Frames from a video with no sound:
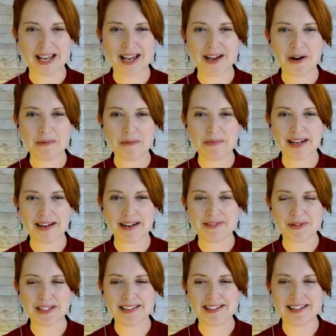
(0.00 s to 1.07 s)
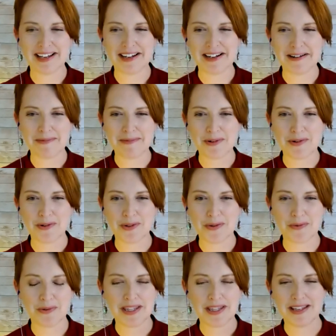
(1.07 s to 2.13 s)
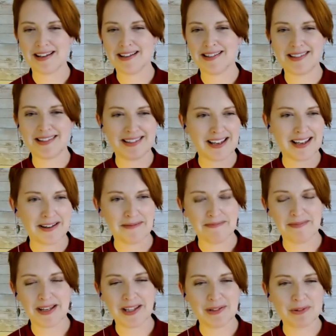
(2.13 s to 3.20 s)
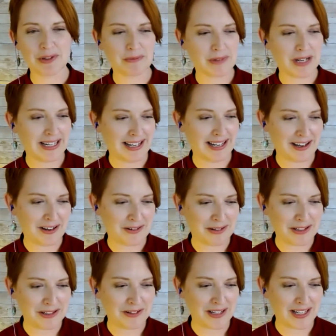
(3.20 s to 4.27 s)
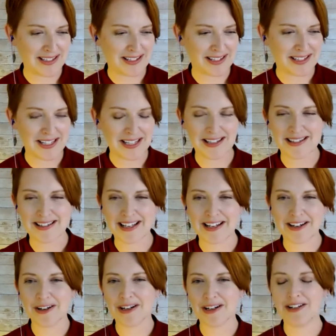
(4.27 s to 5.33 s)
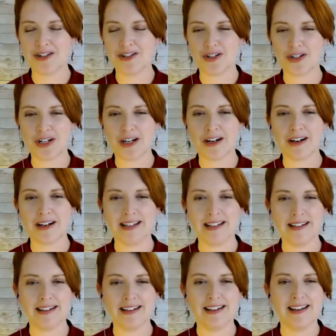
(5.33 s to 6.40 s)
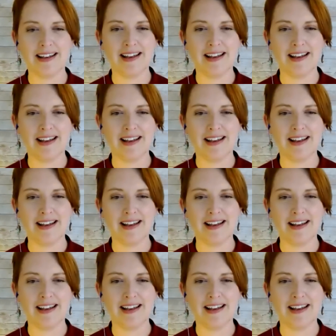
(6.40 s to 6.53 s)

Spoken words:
I hope that everyone who's with us in the room right now and who gets to see this later can just share in